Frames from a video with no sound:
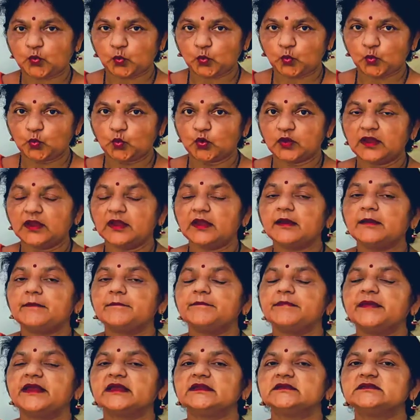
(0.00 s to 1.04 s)
or
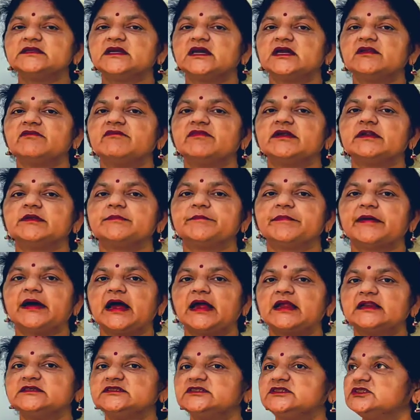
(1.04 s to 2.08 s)
were ever
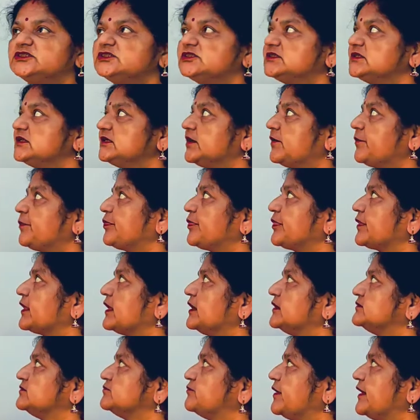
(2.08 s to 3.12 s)
punished
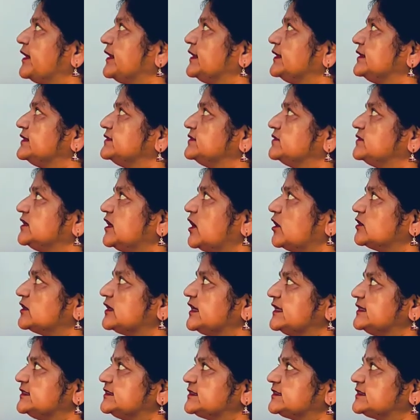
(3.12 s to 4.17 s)
for stealing
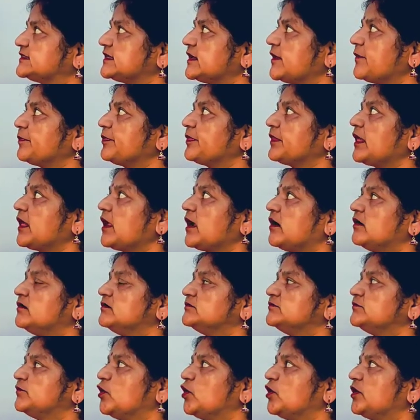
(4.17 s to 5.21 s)
chocolates
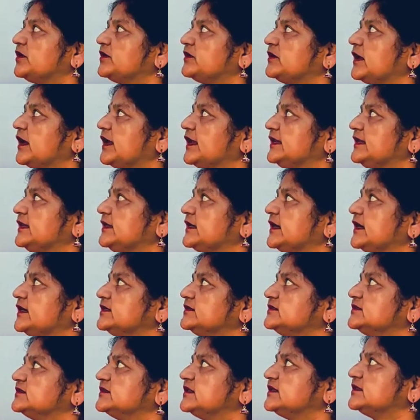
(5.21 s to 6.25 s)
or doing
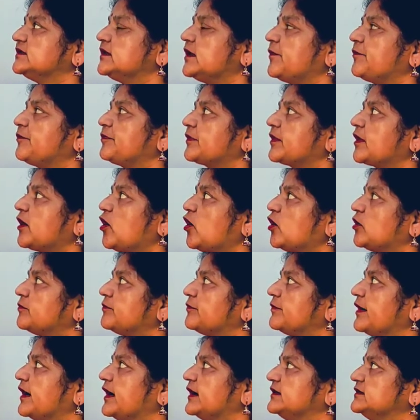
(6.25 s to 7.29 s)
any silly
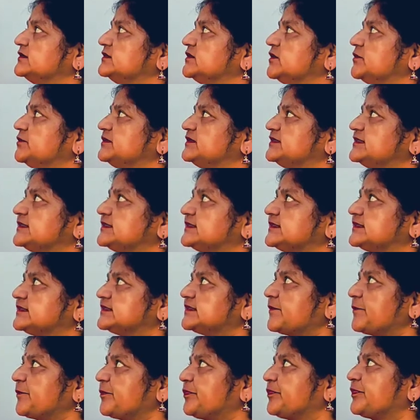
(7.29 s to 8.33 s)
or naughty
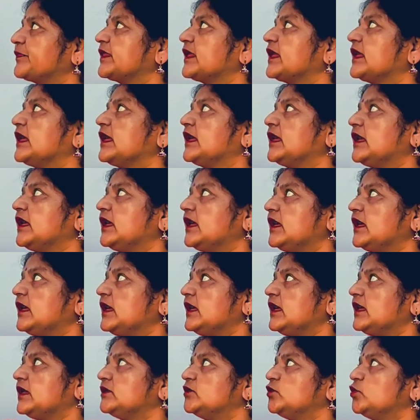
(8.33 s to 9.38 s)
things.
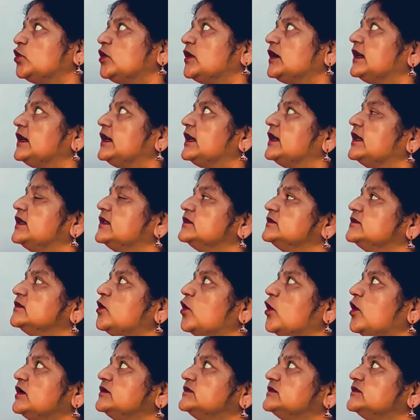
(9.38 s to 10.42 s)
Now,
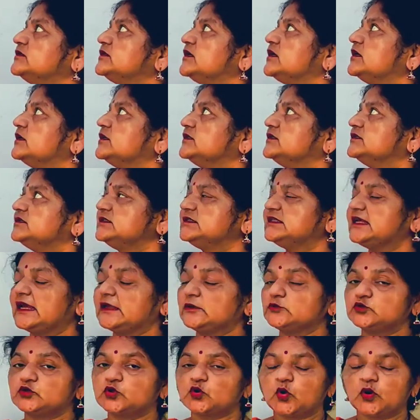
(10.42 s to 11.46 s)
what
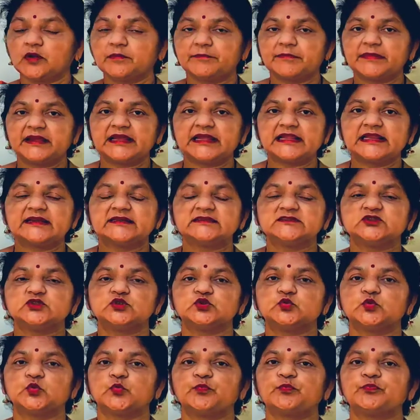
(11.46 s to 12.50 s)
do some
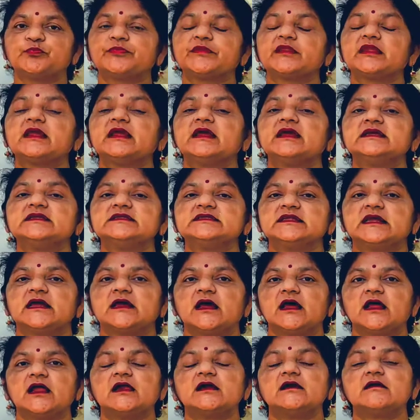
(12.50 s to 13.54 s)
children do?
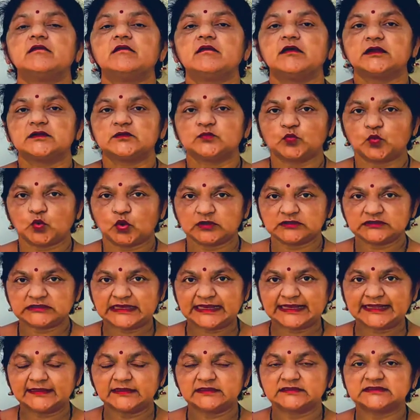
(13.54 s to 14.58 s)
They
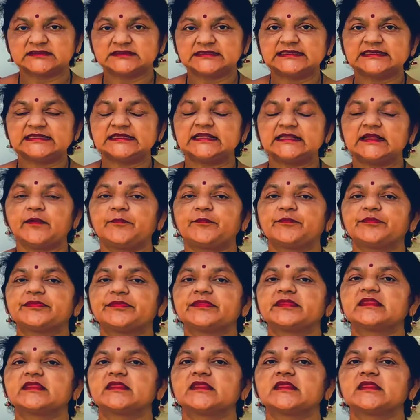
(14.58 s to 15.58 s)
quietly steal,